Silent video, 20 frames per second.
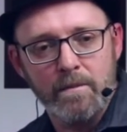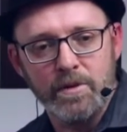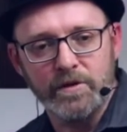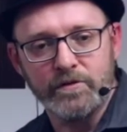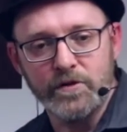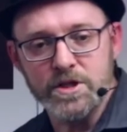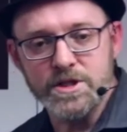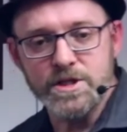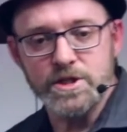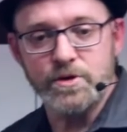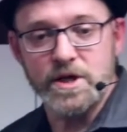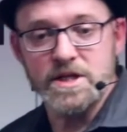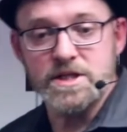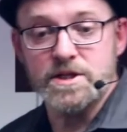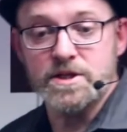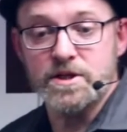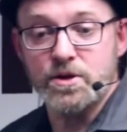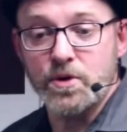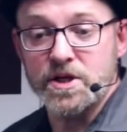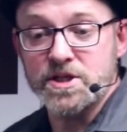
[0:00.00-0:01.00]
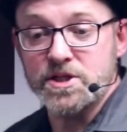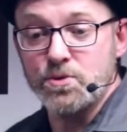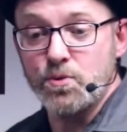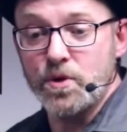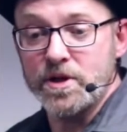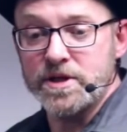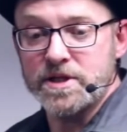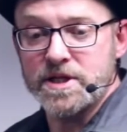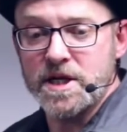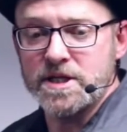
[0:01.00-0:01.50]
But first it raises the
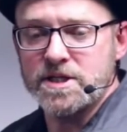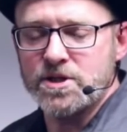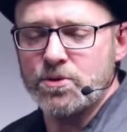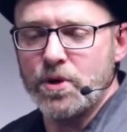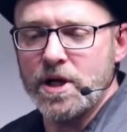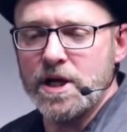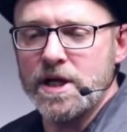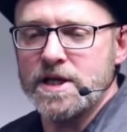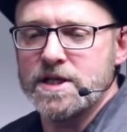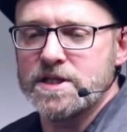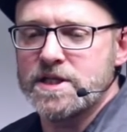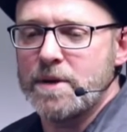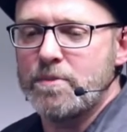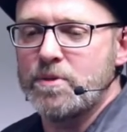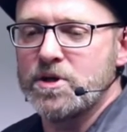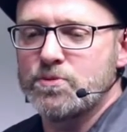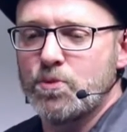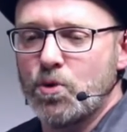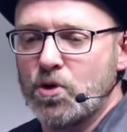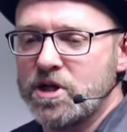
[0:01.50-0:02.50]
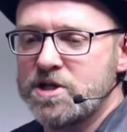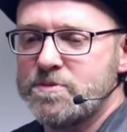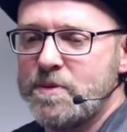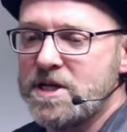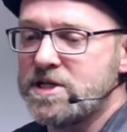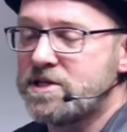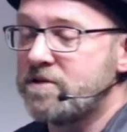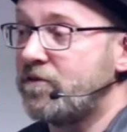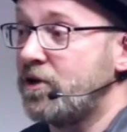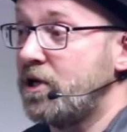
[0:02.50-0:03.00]
question whether data really is that much more
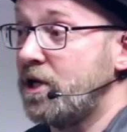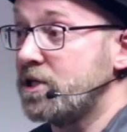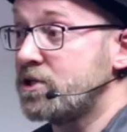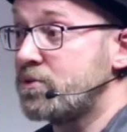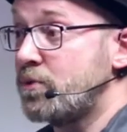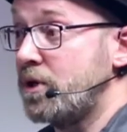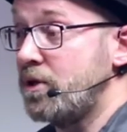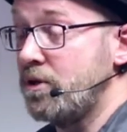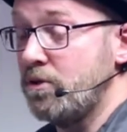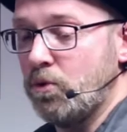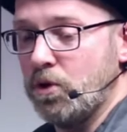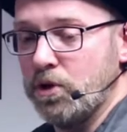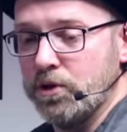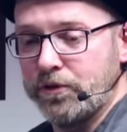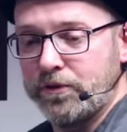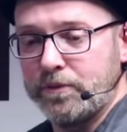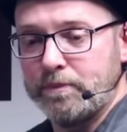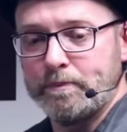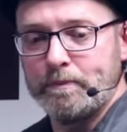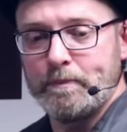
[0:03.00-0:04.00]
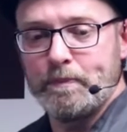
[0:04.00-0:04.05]
expensive than elsewhere in the world.